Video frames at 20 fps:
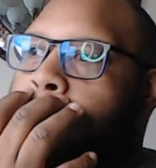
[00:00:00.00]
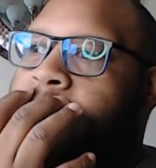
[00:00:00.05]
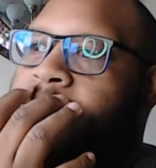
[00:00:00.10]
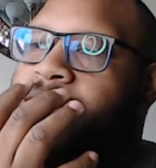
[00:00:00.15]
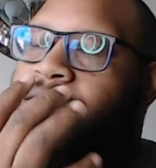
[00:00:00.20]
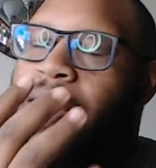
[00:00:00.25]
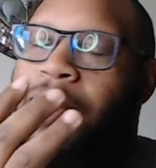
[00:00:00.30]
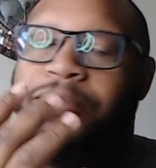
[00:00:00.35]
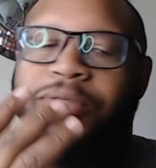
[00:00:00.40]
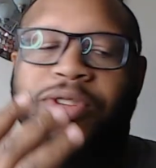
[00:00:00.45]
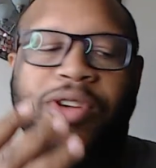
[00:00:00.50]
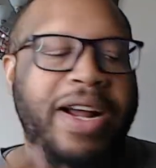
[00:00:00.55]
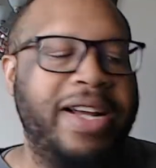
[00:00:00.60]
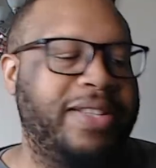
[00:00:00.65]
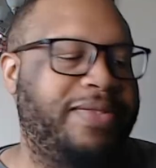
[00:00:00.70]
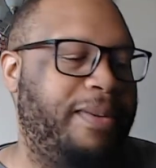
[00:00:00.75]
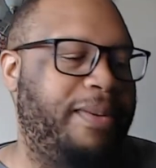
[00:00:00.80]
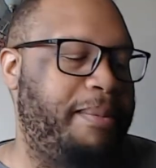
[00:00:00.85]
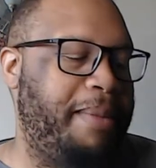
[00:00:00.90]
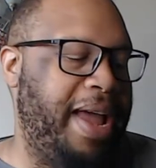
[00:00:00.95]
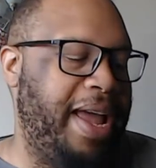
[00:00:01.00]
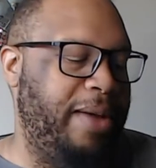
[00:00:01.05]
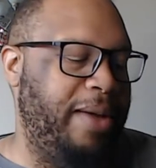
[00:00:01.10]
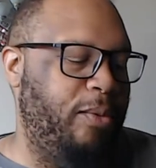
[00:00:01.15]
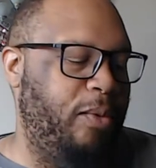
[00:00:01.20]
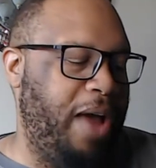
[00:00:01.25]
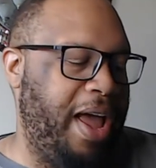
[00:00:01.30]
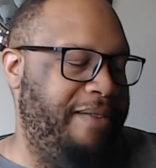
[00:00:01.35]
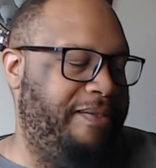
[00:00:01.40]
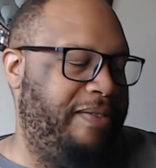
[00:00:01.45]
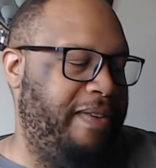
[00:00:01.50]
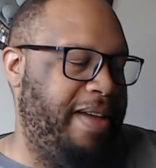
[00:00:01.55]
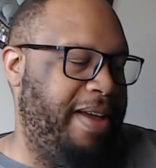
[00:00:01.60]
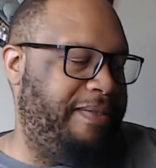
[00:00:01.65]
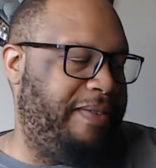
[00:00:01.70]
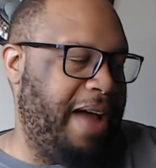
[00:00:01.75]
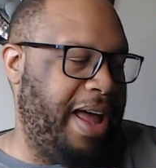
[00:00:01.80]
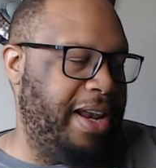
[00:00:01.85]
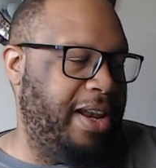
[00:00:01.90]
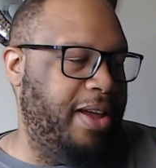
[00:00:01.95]
some transformation. If
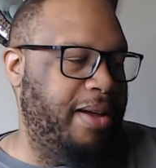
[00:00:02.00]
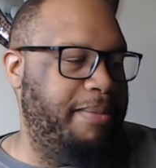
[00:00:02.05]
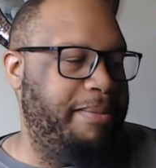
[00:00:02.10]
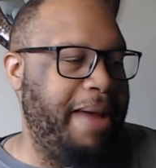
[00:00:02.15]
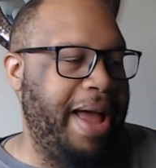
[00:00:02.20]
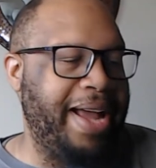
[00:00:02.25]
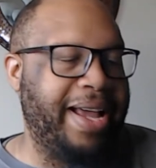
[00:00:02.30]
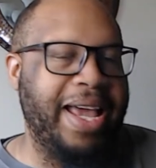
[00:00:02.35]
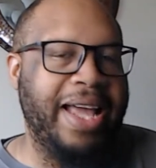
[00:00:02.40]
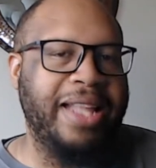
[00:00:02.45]
if I look back